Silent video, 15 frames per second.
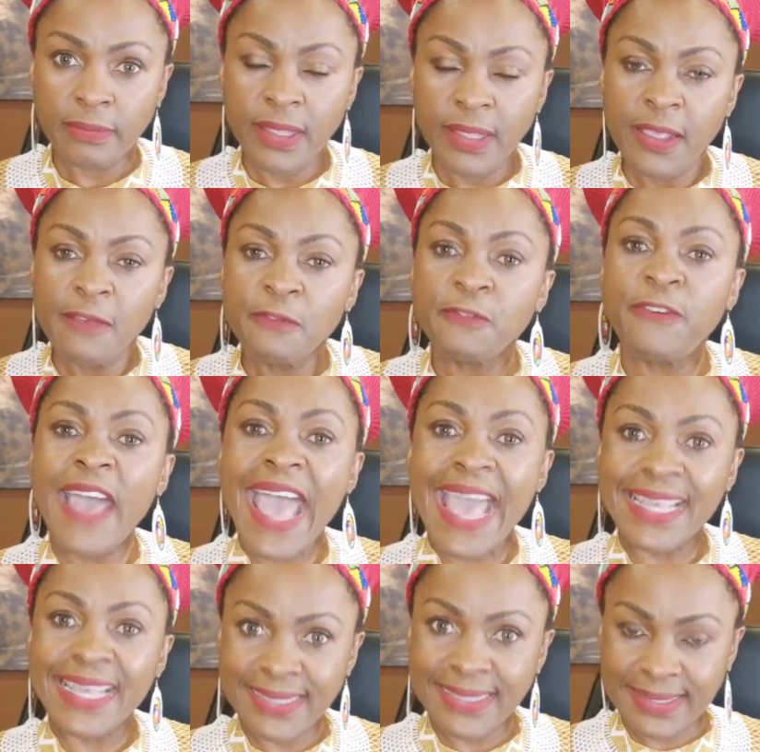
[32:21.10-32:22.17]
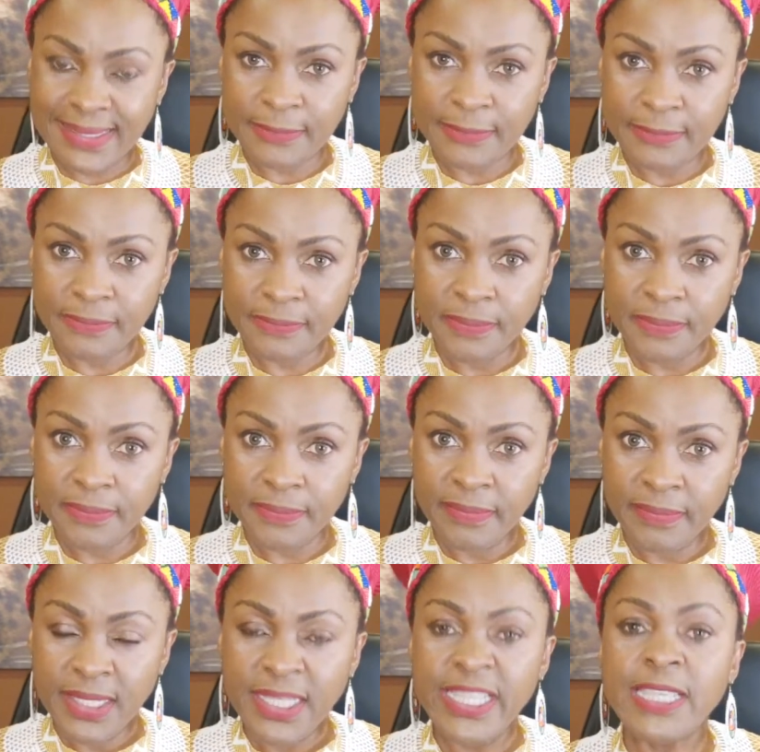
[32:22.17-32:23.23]
fast.
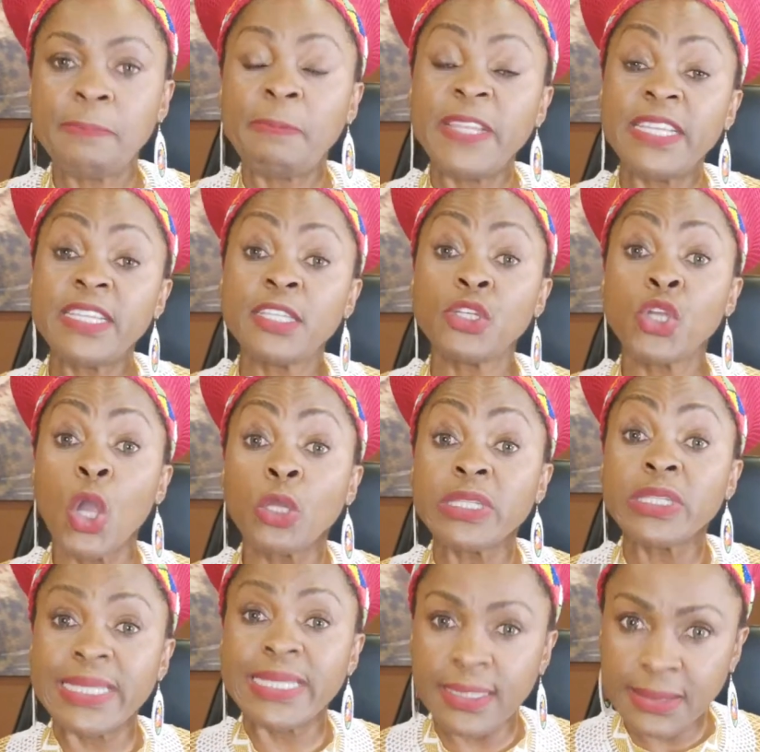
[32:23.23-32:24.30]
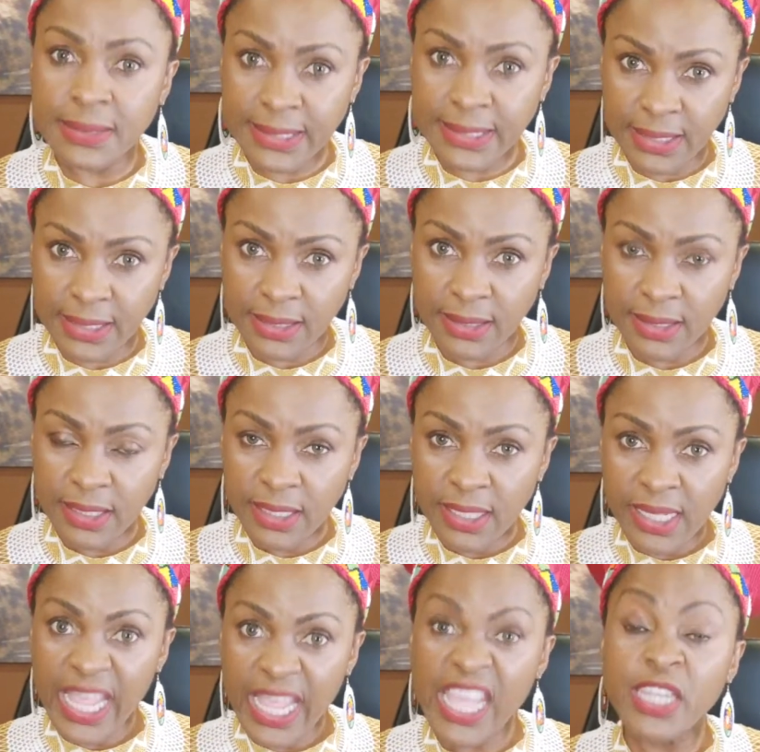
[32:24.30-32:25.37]
He pleaded not guilty,
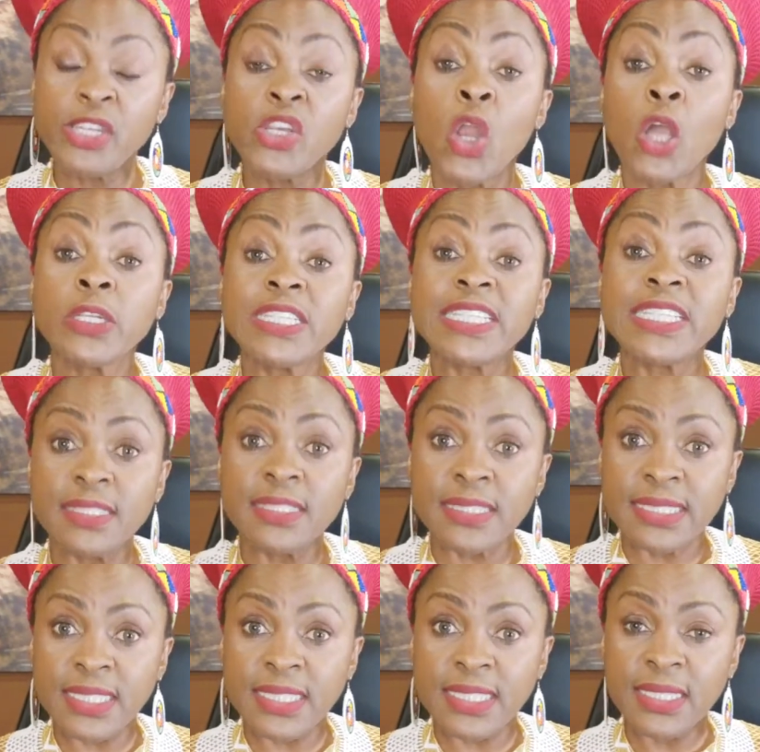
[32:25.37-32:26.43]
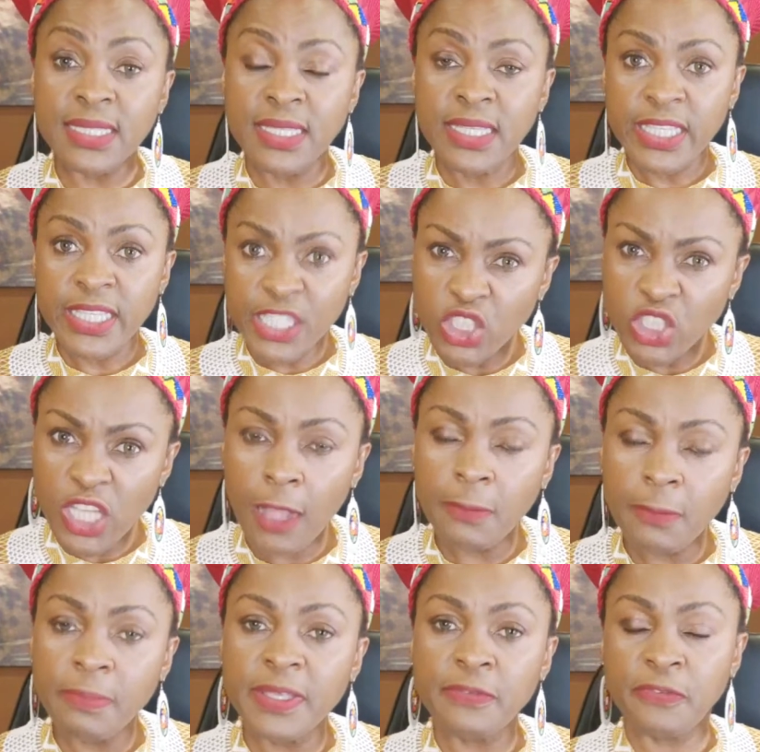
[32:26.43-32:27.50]
and not guilty he shall
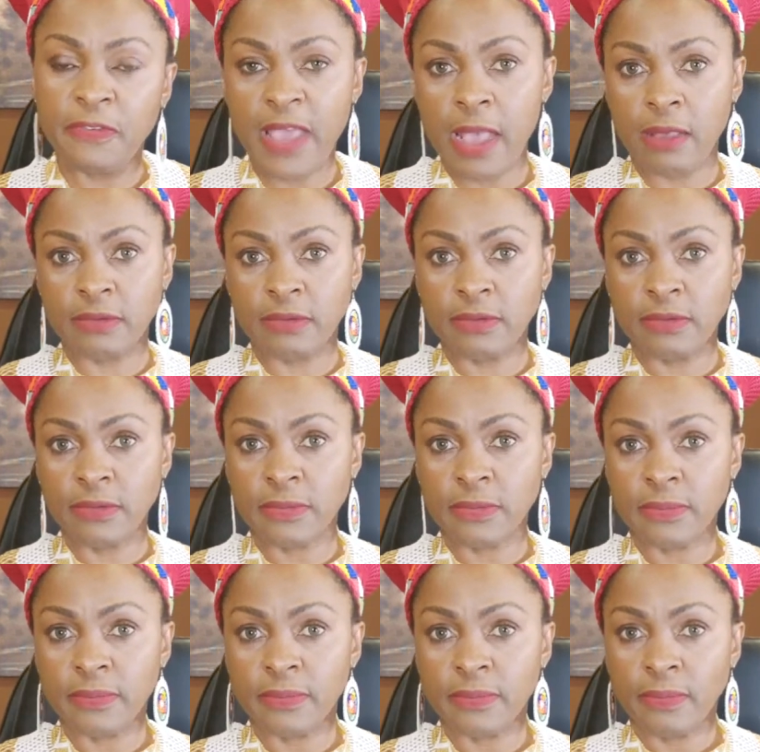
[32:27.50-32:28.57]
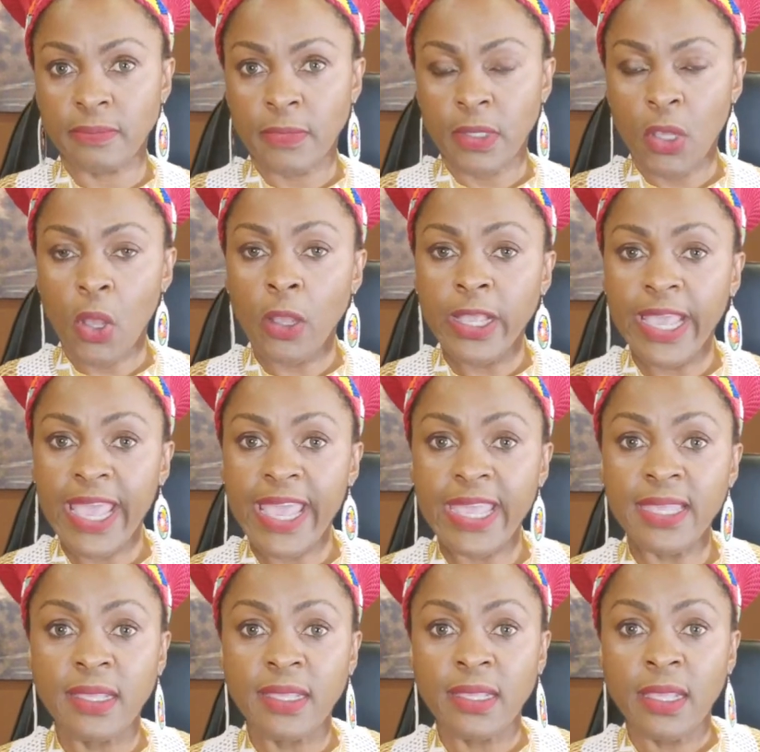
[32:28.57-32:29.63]
be found.
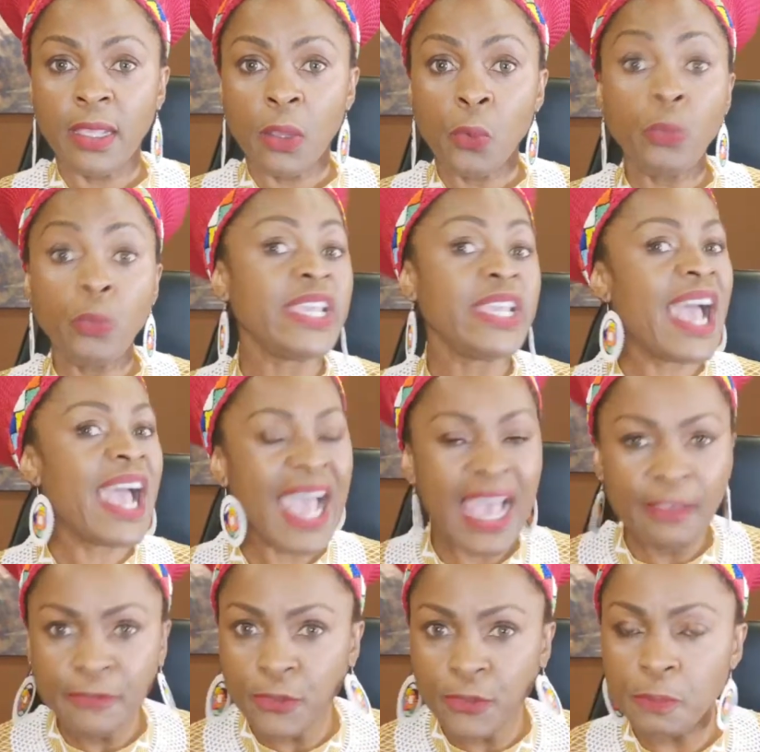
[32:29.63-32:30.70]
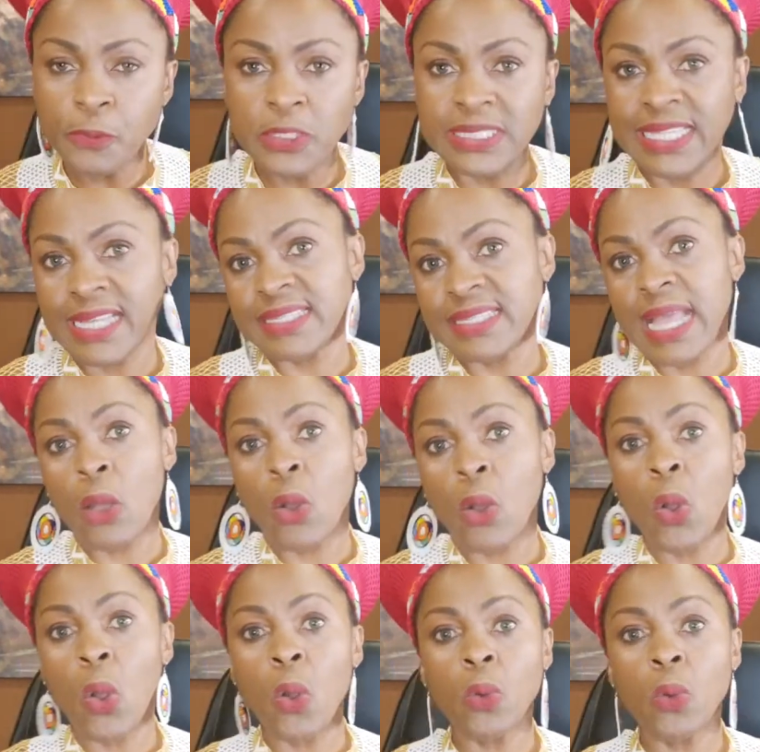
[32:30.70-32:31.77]
Okay? We have to protect our
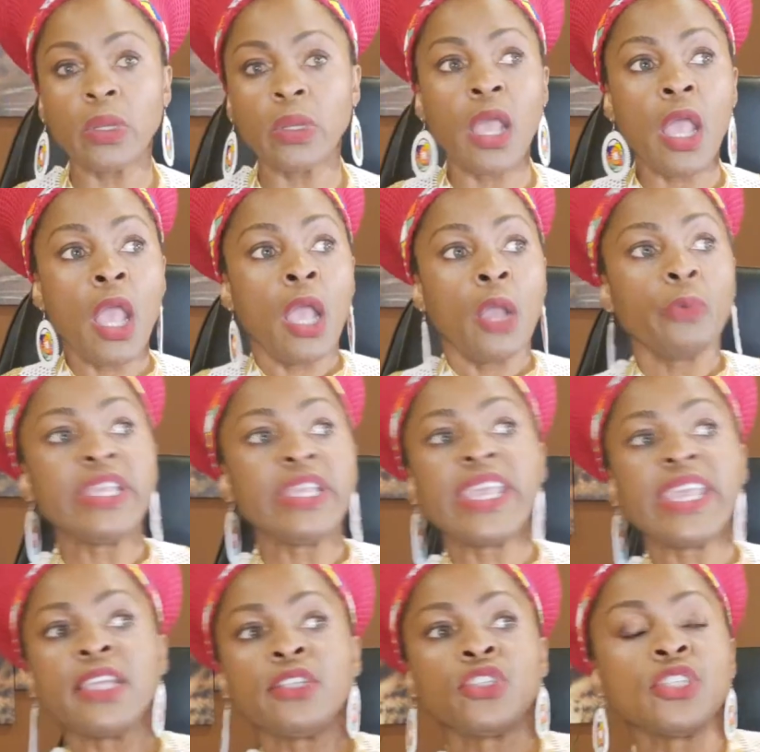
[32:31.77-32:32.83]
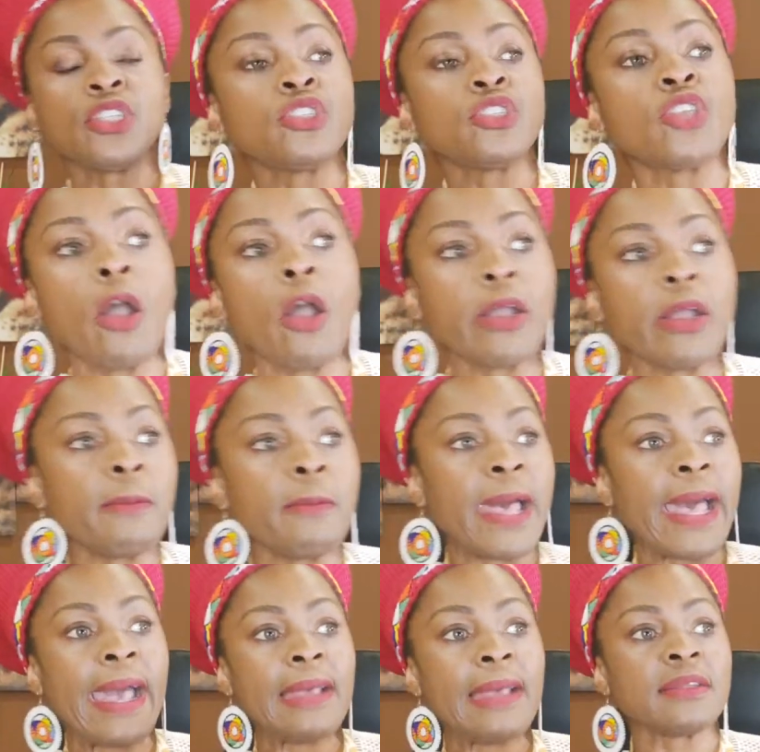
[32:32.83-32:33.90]
own. We can't just talk
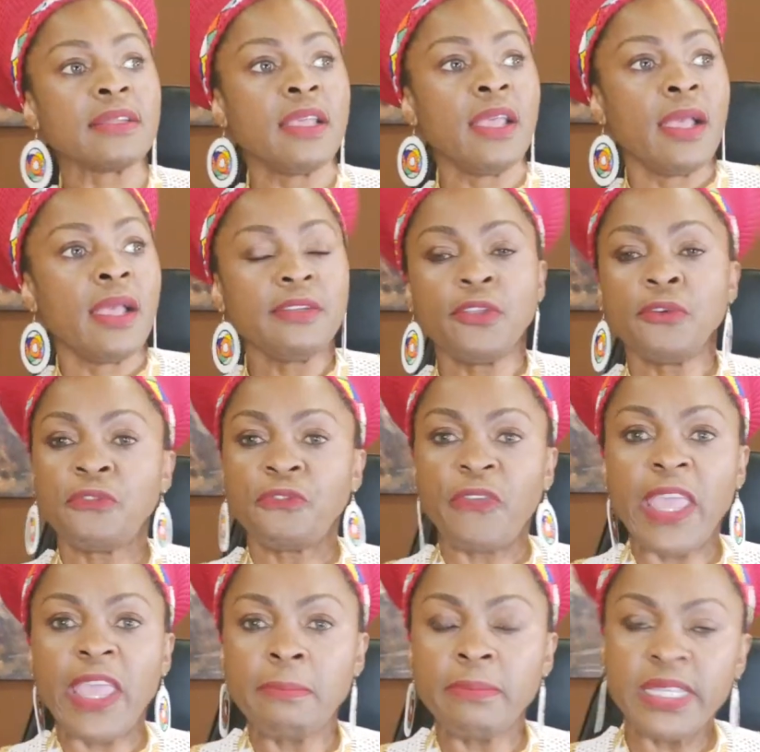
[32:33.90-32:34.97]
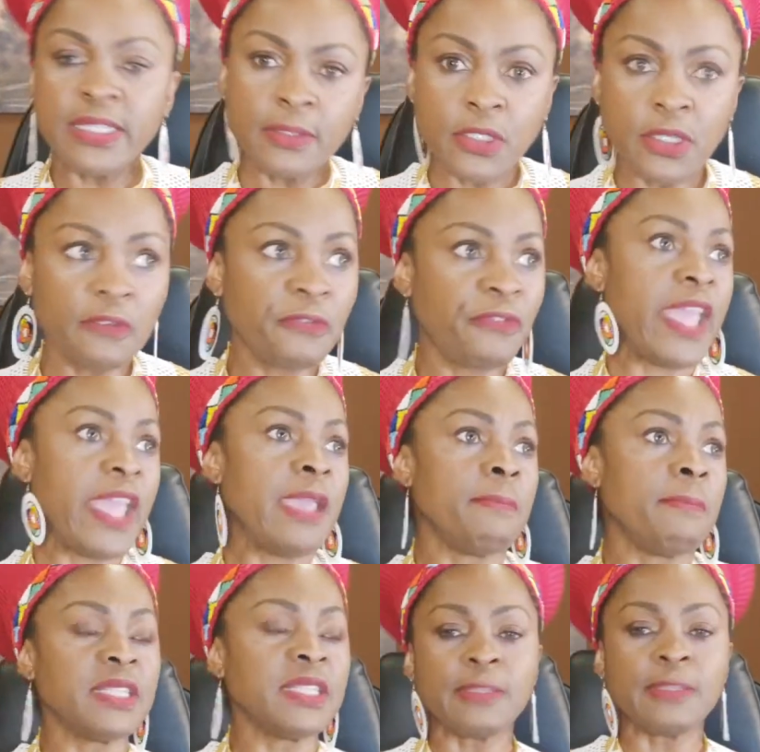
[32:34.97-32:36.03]
about the
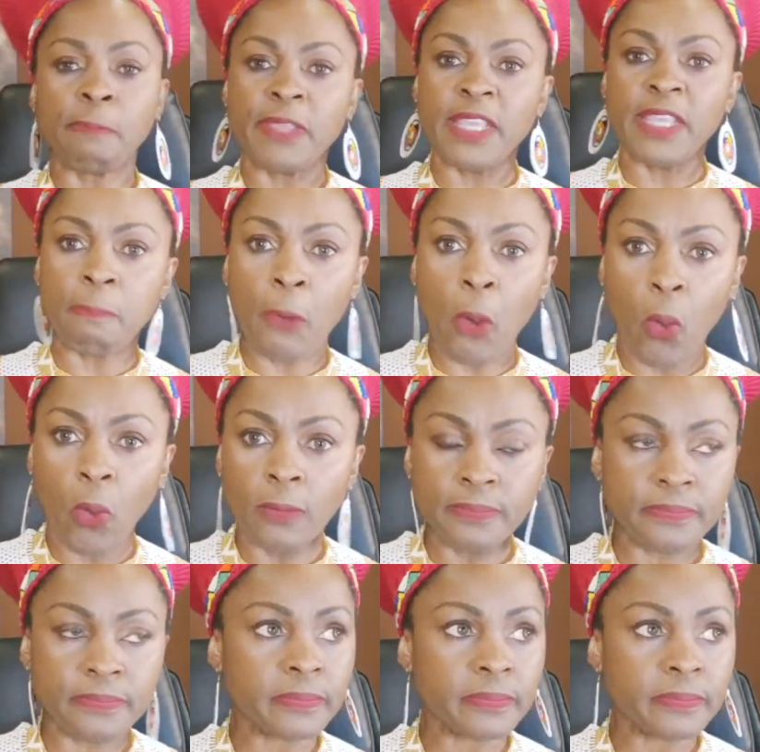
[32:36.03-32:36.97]
famous people,